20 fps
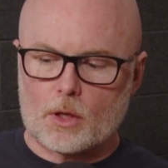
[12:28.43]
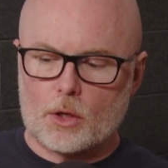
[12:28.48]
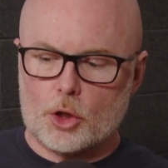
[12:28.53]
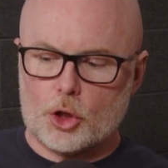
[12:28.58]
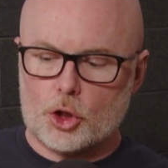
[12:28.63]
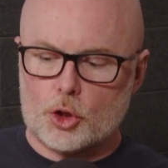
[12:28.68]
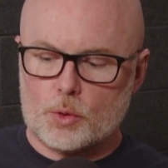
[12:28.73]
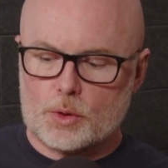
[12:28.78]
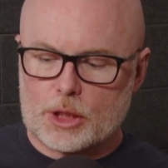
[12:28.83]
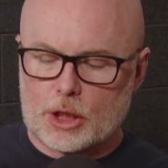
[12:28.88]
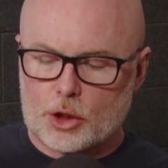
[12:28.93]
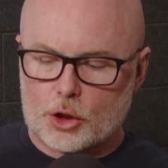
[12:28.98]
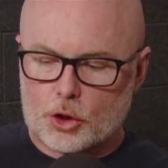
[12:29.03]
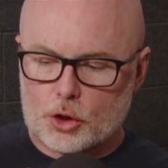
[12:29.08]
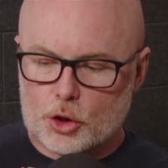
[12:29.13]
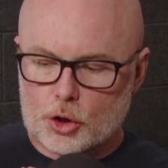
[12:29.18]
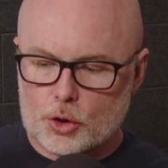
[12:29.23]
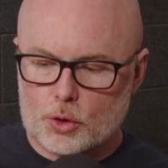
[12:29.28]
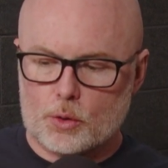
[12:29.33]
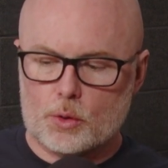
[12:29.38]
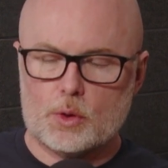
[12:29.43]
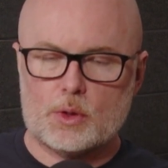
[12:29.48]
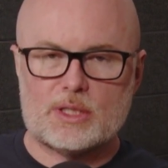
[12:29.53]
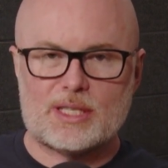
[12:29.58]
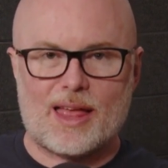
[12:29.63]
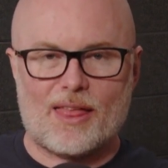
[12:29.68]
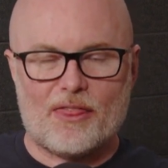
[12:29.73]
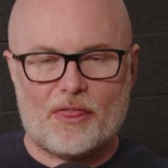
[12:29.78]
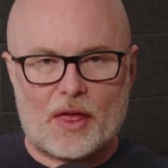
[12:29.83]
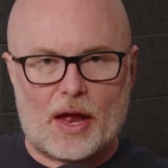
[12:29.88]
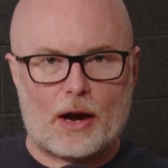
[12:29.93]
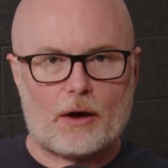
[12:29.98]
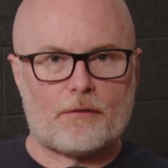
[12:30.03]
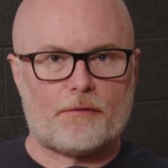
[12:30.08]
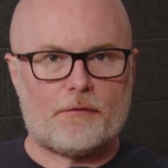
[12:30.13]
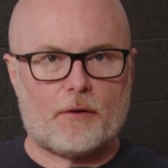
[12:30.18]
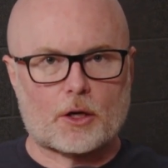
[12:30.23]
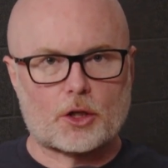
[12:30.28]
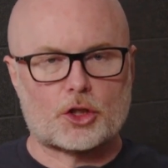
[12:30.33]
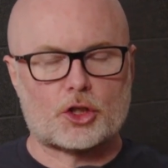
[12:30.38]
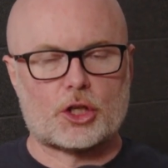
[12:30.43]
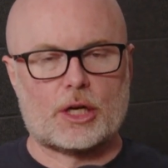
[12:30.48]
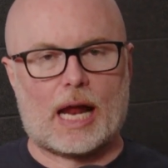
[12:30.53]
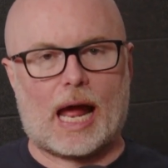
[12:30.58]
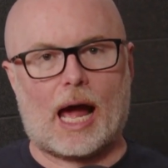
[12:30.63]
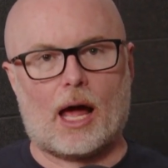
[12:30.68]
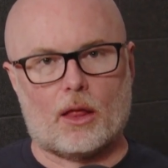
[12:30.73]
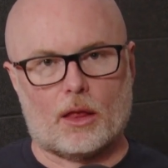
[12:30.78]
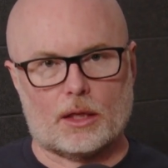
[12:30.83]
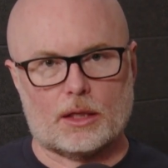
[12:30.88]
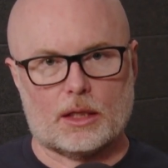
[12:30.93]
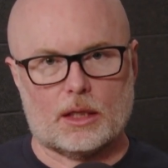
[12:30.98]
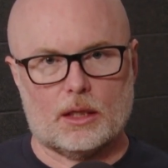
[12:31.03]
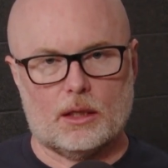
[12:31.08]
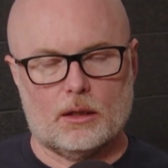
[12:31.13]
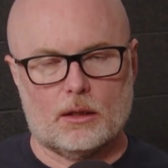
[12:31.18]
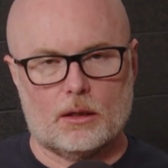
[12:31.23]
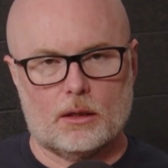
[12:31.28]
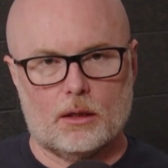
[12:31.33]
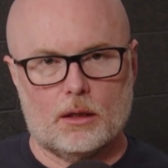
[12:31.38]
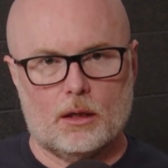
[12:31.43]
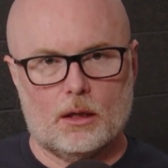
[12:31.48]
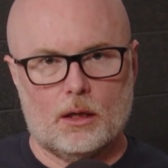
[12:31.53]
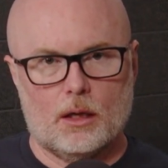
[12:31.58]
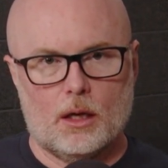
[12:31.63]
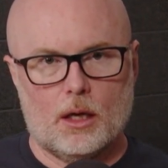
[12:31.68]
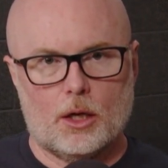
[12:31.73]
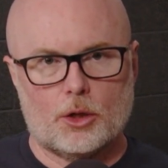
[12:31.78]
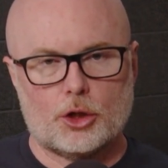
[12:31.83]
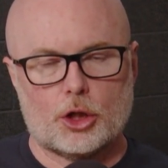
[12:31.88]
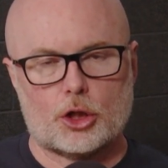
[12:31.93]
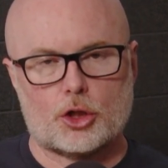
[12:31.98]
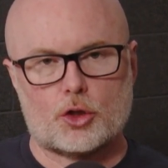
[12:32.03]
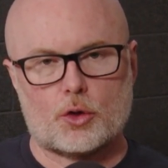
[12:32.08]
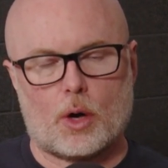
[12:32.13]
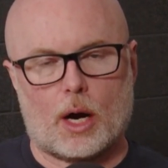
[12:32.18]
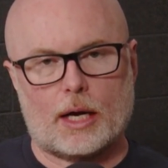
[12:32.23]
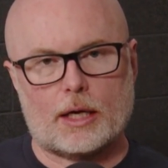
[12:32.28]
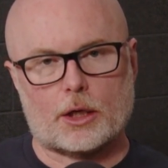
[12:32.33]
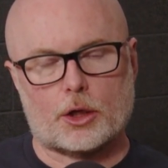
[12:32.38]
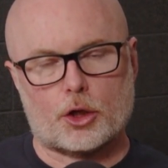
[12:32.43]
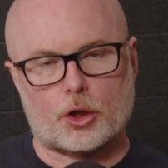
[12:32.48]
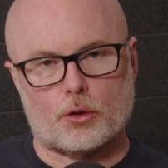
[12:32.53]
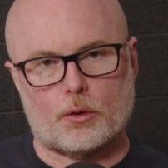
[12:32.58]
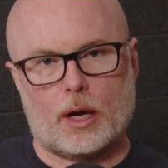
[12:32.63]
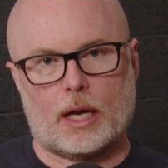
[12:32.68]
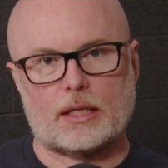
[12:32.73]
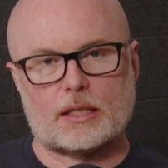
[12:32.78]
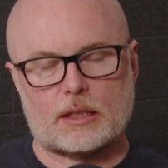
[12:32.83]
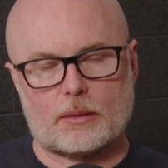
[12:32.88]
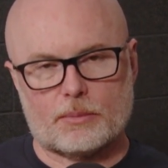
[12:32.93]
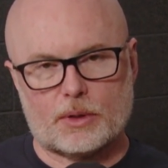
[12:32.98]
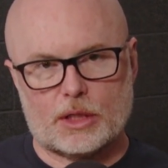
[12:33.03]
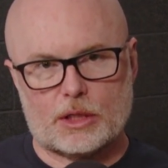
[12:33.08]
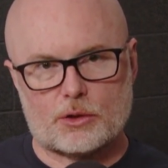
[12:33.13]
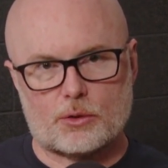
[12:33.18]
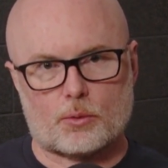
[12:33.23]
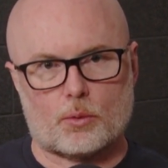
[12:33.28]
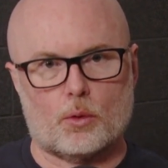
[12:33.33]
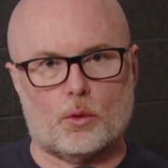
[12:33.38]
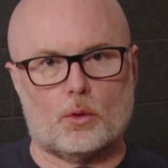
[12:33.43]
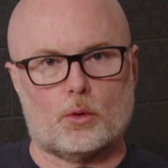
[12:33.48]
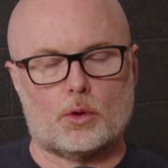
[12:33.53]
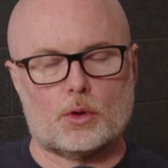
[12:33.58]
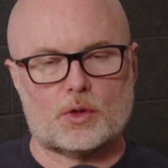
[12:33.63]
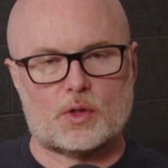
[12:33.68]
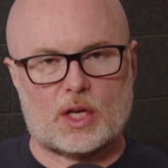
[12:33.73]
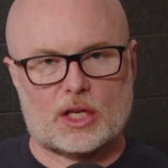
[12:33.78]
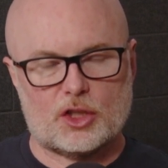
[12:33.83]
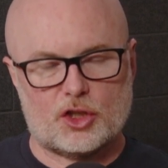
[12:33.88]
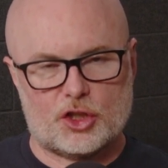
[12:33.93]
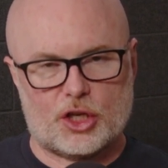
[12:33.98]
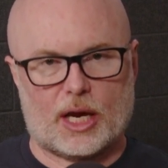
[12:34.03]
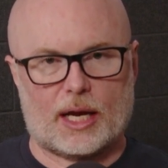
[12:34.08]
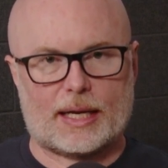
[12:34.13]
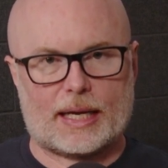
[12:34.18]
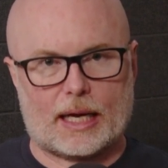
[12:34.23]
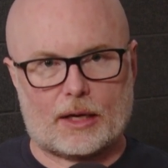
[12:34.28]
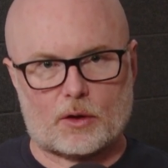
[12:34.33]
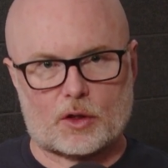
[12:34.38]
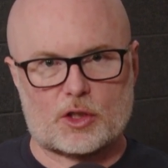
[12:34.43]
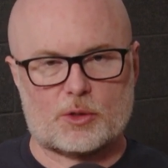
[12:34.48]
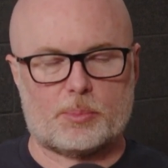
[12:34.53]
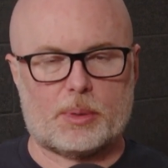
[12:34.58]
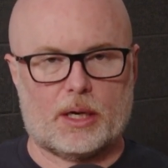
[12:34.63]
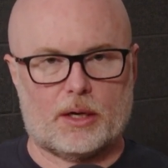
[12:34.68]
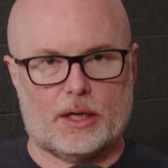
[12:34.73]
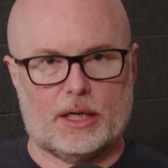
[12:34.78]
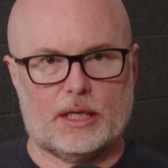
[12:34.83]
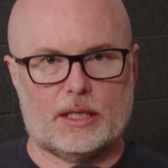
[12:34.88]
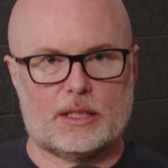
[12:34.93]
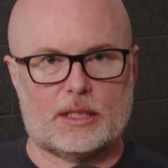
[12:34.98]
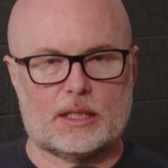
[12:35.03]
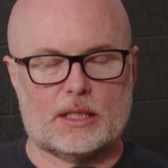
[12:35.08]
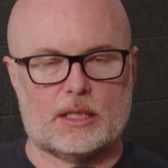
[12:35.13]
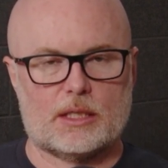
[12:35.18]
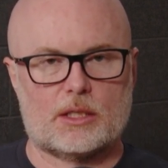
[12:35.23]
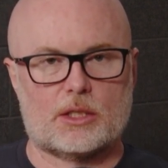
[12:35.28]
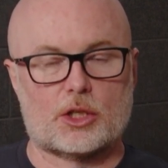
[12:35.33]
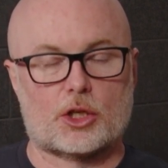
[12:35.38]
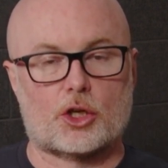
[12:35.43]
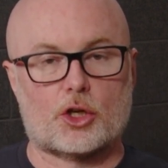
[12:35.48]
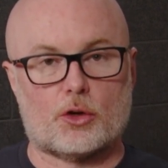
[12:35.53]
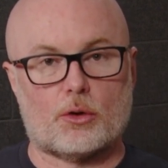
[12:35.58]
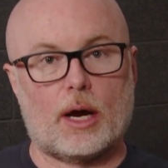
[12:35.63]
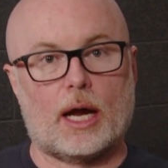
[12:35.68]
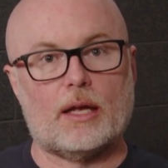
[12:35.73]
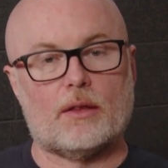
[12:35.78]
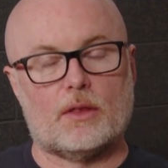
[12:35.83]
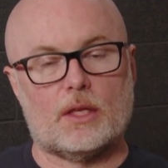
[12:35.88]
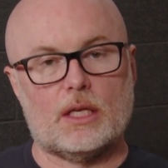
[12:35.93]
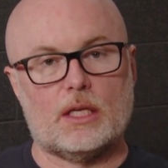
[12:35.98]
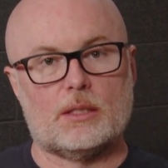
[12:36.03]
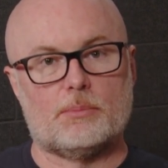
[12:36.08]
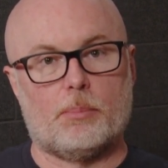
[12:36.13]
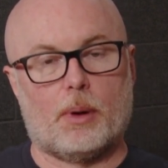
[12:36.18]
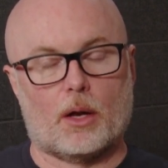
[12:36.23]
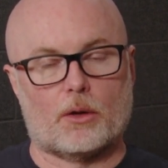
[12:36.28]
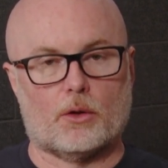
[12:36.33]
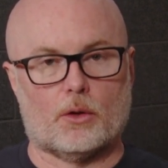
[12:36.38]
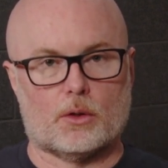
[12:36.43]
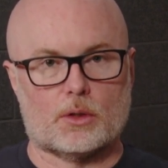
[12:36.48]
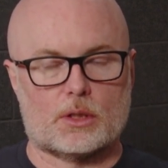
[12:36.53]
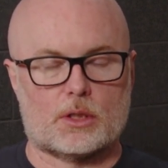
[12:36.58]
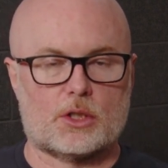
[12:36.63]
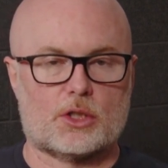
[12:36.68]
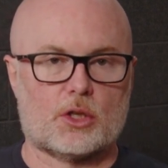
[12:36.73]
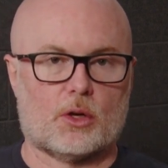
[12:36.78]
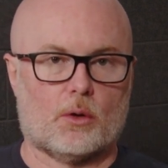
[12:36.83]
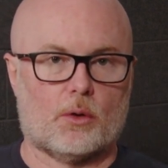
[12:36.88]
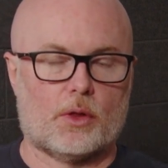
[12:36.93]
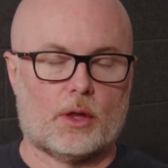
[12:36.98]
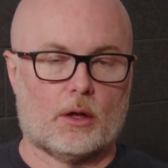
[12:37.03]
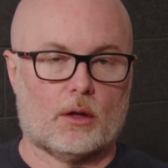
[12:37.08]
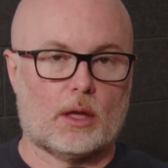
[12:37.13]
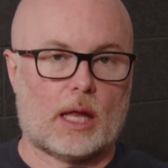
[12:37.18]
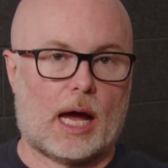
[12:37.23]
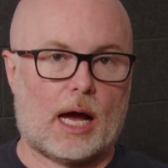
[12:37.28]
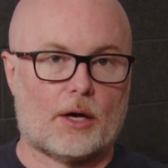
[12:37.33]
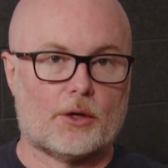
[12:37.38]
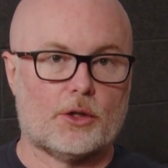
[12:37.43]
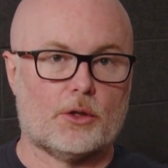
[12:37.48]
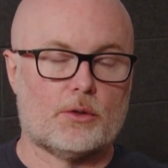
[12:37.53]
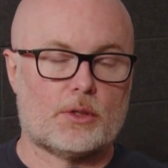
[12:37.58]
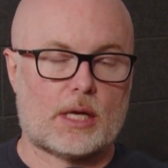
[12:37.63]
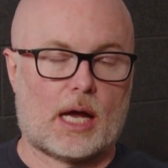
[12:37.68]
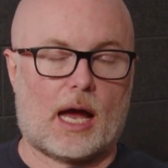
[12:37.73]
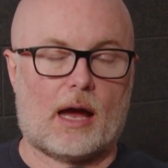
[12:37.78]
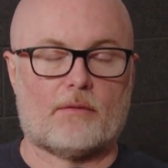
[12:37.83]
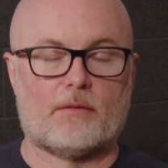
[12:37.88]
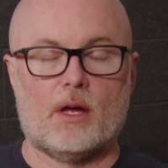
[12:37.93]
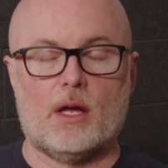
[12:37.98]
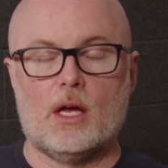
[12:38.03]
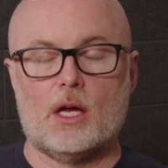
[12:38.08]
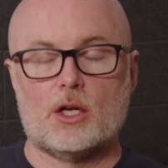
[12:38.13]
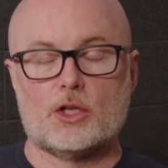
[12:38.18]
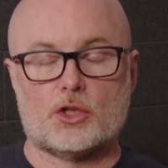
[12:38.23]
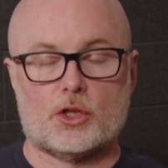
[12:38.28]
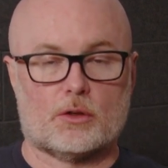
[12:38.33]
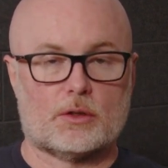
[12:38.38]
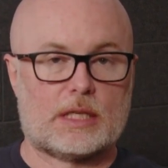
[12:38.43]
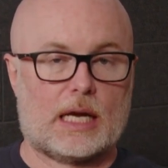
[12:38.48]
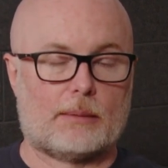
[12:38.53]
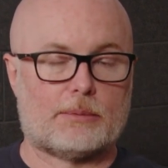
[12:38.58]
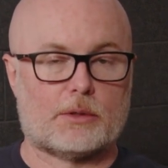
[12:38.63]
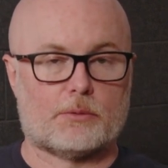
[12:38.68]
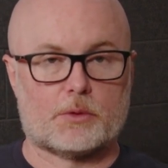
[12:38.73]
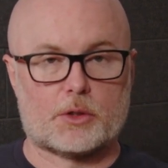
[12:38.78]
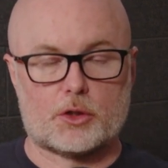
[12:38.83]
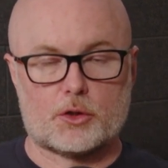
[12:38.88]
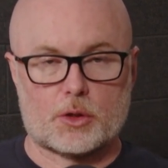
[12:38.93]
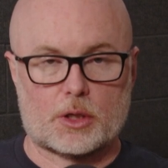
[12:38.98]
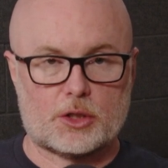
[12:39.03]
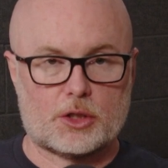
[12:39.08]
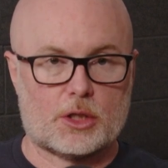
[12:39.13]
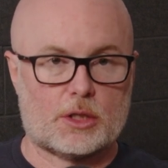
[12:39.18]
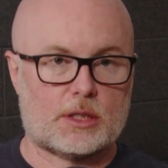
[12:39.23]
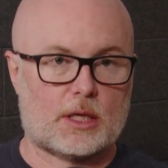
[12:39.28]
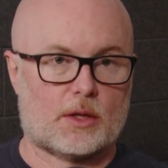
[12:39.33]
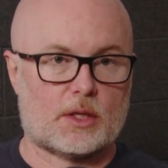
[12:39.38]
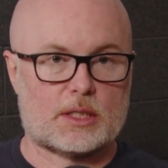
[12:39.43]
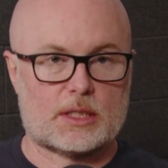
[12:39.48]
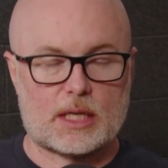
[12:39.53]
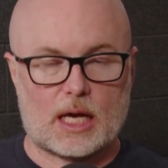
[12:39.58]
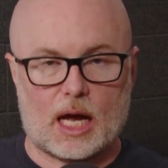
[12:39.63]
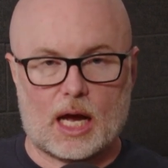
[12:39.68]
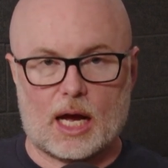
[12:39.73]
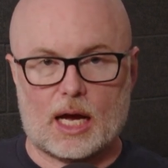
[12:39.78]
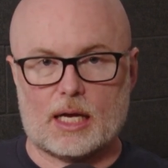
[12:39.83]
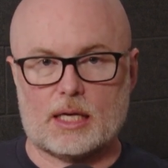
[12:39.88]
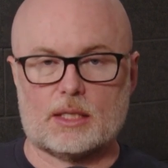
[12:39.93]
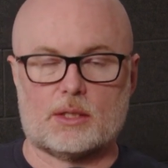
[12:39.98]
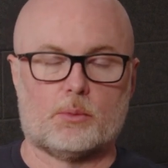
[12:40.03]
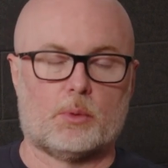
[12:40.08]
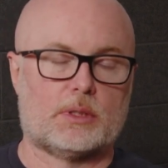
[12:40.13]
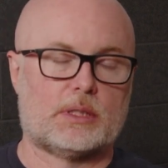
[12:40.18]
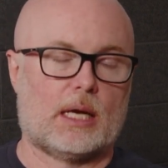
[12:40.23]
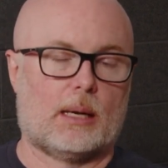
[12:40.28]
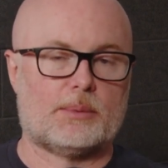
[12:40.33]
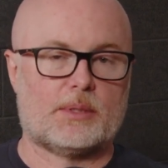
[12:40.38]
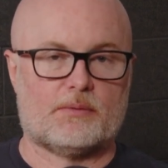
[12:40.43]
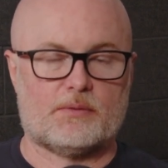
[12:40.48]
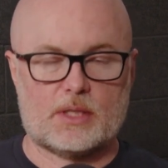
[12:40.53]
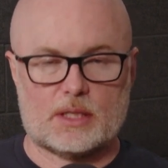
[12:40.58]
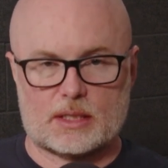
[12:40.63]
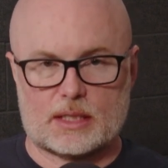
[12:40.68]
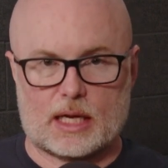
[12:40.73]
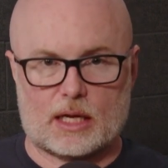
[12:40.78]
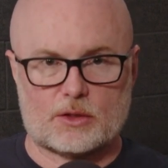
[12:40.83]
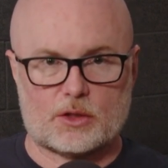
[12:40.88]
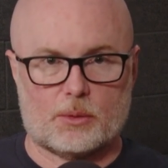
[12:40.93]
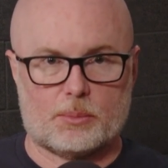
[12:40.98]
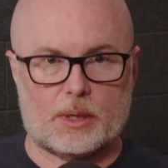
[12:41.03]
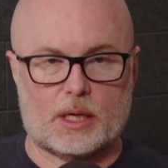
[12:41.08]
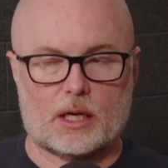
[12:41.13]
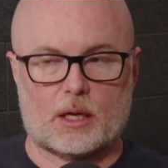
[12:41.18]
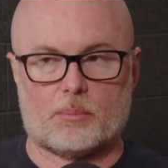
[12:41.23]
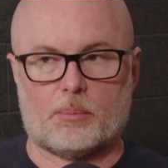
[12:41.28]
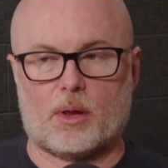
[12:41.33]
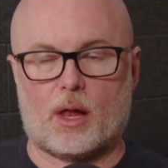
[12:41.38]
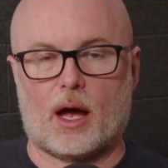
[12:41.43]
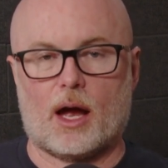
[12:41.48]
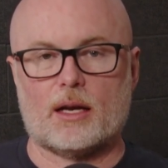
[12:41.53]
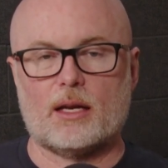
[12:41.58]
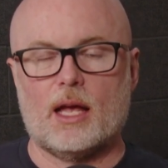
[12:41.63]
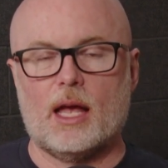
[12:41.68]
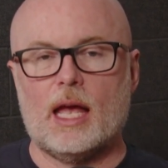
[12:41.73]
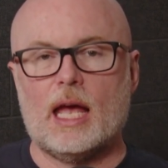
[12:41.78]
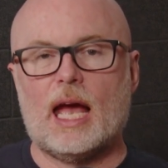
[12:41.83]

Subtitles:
you can use their functionality to try to create some of these rules and checkout experiences to create these bundles. And so they'll allow you to have certain types of restrictions on the size, what types of discounts are being applied.